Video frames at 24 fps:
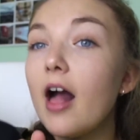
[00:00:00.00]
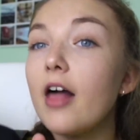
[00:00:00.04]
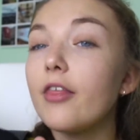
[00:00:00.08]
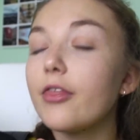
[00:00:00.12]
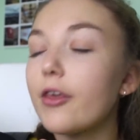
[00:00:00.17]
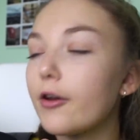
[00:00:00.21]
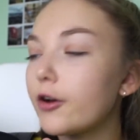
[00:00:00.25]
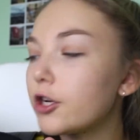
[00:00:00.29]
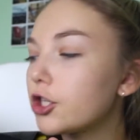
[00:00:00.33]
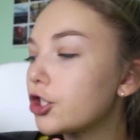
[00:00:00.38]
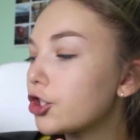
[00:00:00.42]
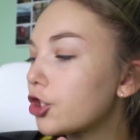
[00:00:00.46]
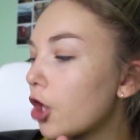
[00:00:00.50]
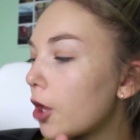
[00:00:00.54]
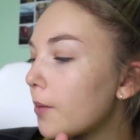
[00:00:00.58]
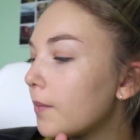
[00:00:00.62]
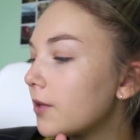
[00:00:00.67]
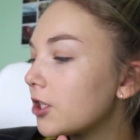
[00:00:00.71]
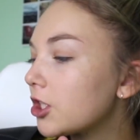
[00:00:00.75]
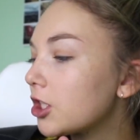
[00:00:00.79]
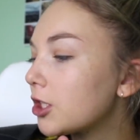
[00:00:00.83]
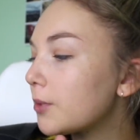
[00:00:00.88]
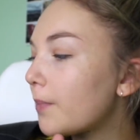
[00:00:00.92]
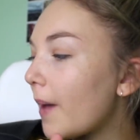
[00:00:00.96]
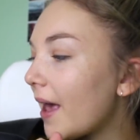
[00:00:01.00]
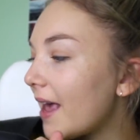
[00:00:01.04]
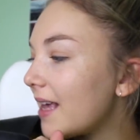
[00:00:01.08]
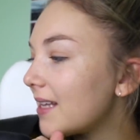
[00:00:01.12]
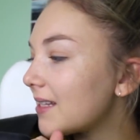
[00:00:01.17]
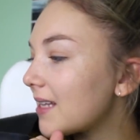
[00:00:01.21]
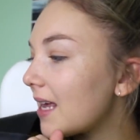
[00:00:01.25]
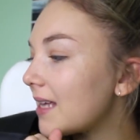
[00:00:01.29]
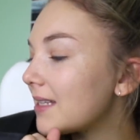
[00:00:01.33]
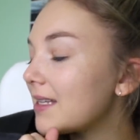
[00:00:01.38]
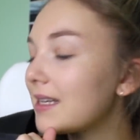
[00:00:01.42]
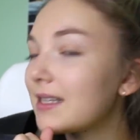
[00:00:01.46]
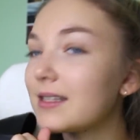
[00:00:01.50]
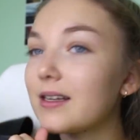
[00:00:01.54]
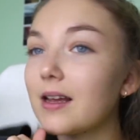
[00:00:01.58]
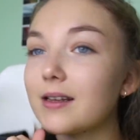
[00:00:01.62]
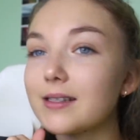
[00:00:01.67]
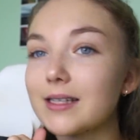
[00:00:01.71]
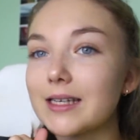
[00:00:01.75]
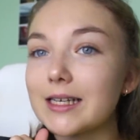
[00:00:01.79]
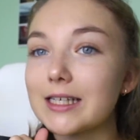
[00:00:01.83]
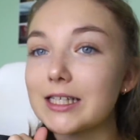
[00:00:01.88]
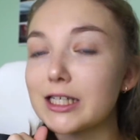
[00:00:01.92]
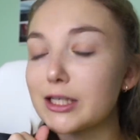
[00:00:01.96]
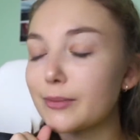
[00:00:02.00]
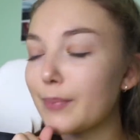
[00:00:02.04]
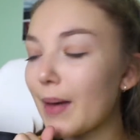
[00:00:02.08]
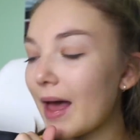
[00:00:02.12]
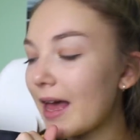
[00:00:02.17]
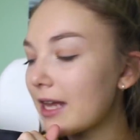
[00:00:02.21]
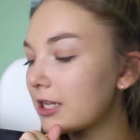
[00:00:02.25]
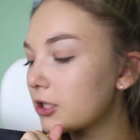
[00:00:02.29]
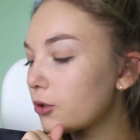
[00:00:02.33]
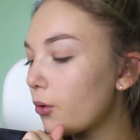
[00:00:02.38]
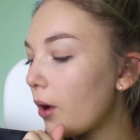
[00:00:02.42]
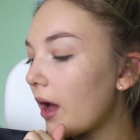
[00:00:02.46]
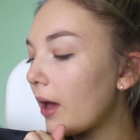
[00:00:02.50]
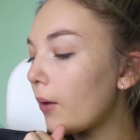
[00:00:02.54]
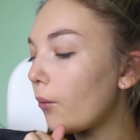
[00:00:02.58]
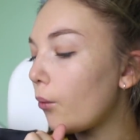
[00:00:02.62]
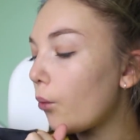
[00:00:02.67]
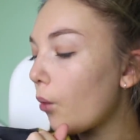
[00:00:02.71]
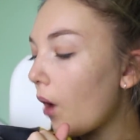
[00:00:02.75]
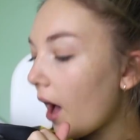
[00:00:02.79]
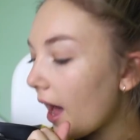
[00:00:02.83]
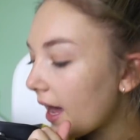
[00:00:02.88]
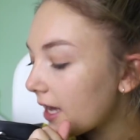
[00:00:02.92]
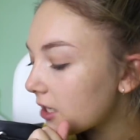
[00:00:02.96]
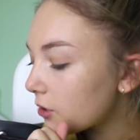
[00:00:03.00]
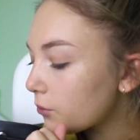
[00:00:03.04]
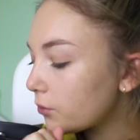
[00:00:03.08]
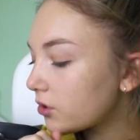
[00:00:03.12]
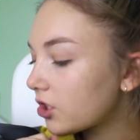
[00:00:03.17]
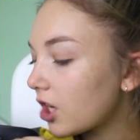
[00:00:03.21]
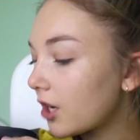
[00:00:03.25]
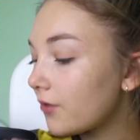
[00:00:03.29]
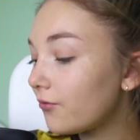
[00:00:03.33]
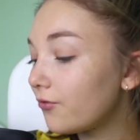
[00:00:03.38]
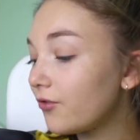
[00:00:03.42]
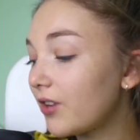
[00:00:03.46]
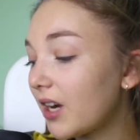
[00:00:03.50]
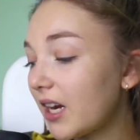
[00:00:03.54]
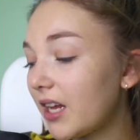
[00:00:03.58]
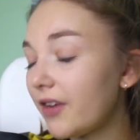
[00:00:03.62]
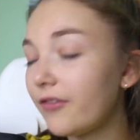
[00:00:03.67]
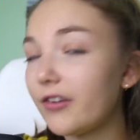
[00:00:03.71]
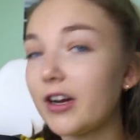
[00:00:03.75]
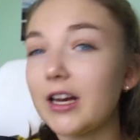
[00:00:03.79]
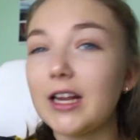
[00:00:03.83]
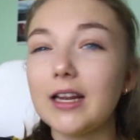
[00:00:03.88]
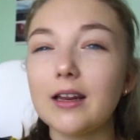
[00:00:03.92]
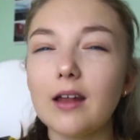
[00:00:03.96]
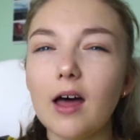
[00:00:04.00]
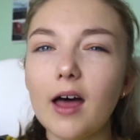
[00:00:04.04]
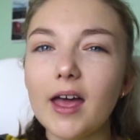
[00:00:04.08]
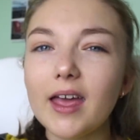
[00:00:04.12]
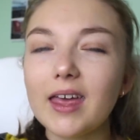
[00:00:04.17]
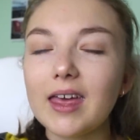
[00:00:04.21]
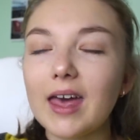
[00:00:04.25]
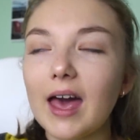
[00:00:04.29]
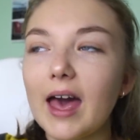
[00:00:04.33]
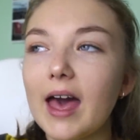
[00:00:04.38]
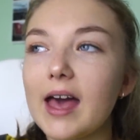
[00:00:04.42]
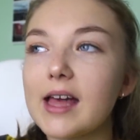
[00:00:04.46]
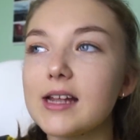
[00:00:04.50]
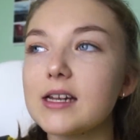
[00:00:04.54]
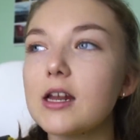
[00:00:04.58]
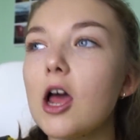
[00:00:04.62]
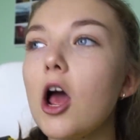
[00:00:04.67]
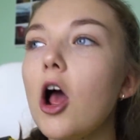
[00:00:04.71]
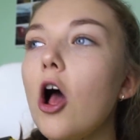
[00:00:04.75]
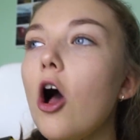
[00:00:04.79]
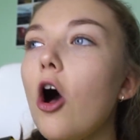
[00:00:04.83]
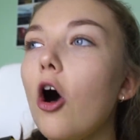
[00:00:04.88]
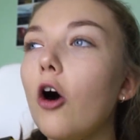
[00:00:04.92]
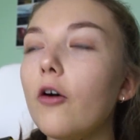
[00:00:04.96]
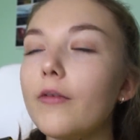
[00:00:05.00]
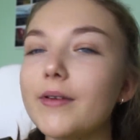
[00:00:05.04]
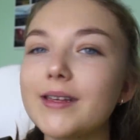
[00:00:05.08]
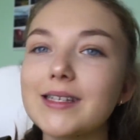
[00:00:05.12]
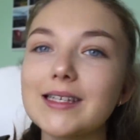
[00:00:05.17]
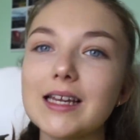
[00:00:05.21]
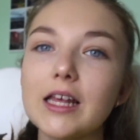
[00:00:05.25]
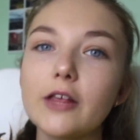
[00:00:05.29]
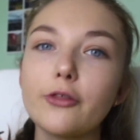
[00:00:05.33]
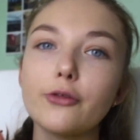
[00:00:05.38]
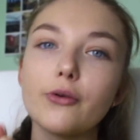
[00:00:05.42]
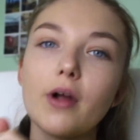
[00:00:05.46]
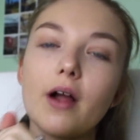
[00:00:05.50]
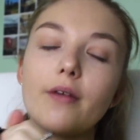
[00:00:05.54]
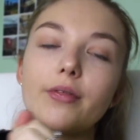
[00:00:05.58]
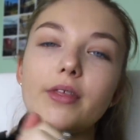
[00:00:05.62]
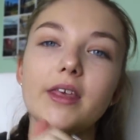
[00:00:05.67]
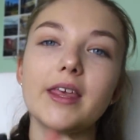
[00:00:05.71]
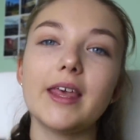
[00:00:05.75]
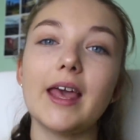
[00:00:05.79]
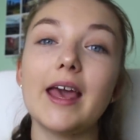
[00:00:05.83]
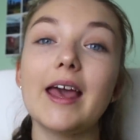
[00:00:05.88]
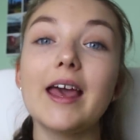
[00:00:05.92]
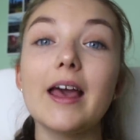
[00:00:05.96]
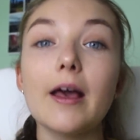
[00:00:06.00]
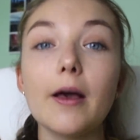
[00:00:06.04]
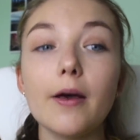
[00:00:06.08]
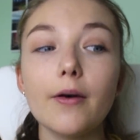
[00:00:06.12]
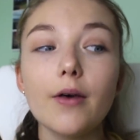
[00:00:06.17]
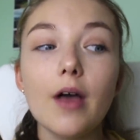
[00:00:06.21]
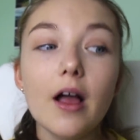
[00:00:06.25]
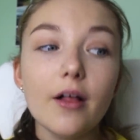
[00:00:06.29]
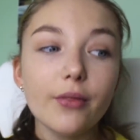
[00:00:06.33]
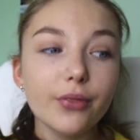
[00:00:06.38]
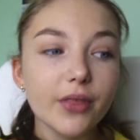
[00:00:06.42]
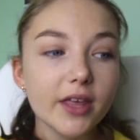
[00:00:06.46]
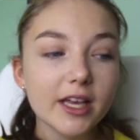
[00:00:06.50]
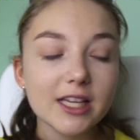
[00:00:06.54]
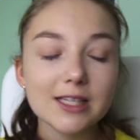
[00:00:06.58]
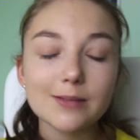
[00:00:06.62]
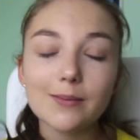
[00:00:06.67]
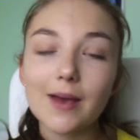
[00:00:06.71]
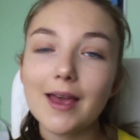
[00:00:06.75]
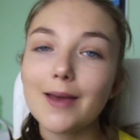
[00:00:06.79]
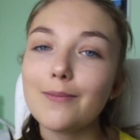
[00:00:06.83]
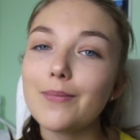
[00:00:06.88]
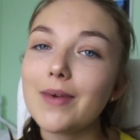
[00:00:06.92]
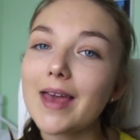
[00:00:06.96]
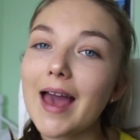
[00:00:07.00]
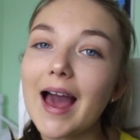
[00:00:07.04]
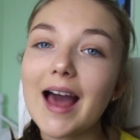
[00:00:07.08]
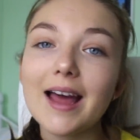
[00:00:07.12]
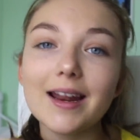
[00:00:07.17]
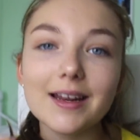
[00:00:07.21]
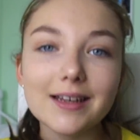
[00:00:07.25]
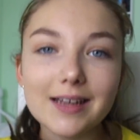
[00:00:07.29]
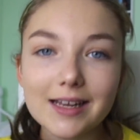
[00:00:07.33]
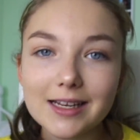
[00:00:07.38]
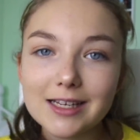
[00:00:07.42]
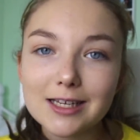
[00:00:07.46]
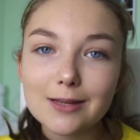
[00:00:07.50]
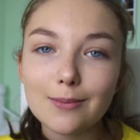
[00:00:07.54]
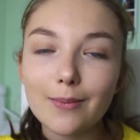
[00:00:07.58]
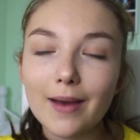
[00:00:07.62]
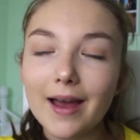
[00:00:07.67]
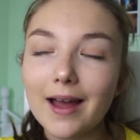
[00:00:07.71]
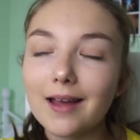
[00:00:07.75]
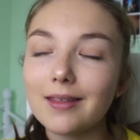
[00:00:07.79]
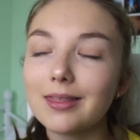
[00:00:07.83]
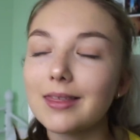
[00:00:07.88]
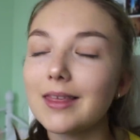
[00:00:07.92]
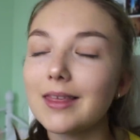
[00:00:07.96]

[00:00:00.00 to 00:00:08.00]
There is so much space as it does expand quite wide, which I really like, and obviously throughout the year things may be added into the bag,